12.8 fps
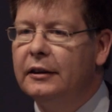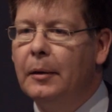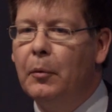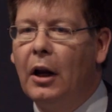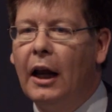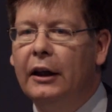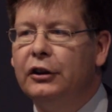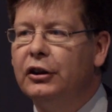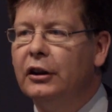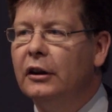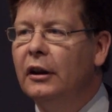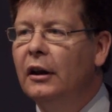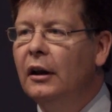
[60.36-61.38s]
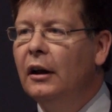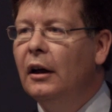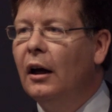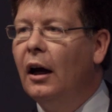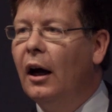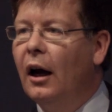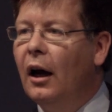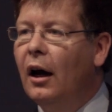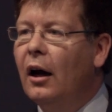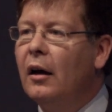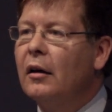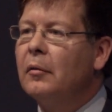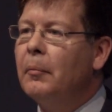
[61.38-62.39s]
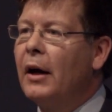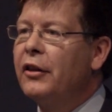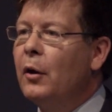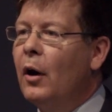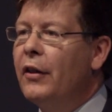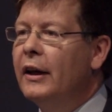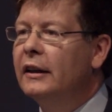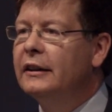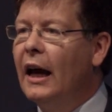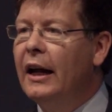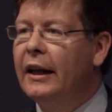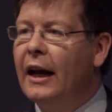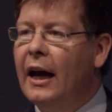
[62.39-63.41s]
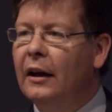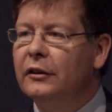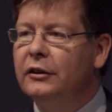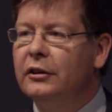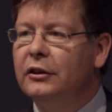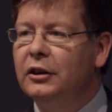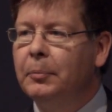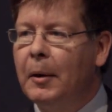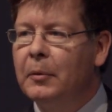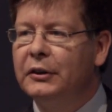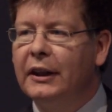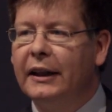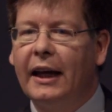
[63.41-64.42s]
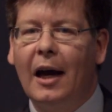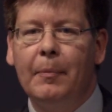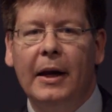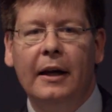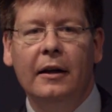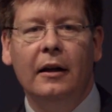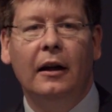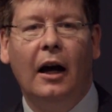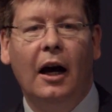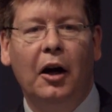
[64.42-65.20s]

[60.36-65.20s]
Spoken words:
simulation. Matthew, I think, is handing out to people as they come in.